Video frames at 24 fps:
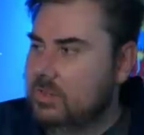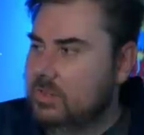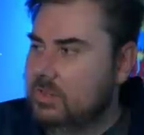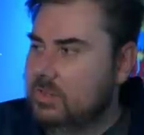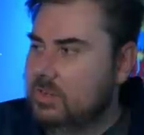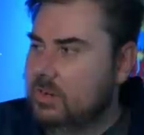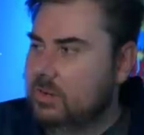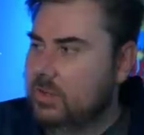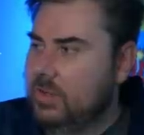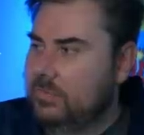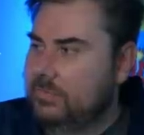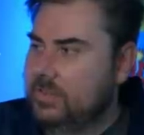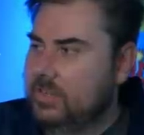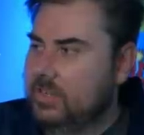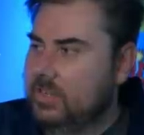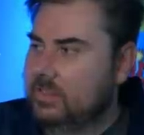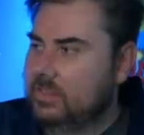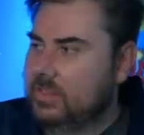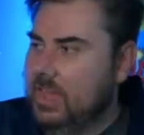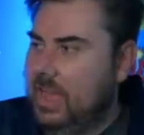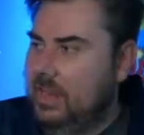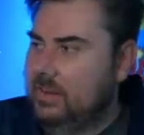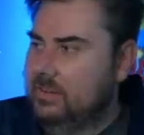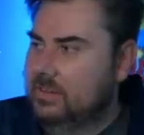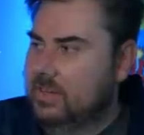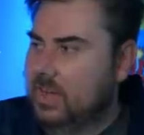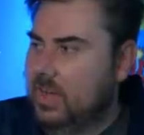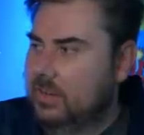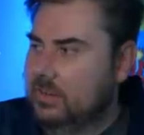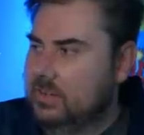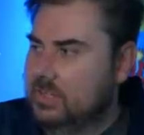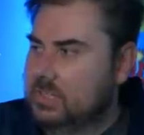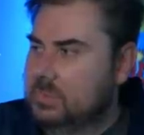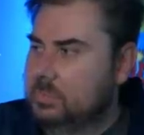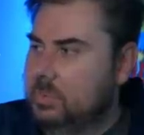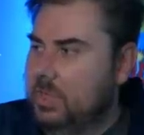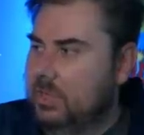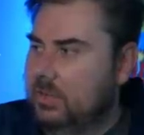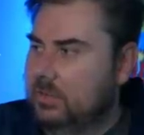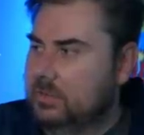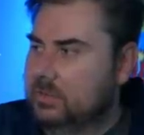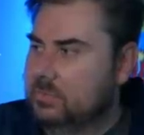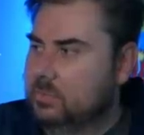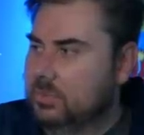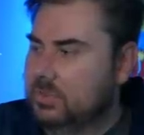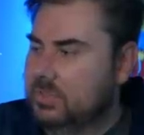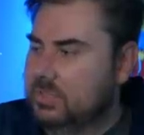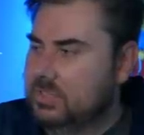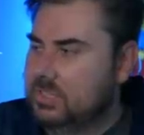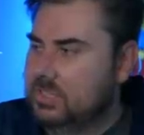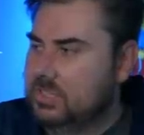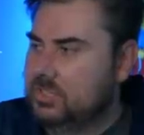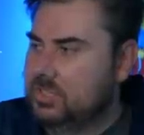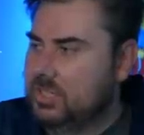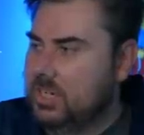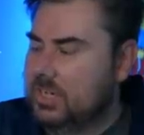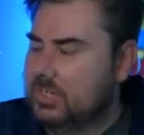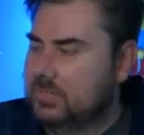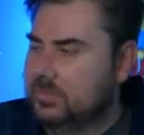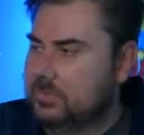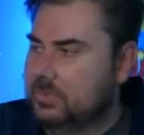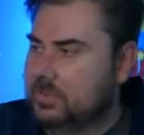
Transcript: You know, I feel like that got dispelled with the TGS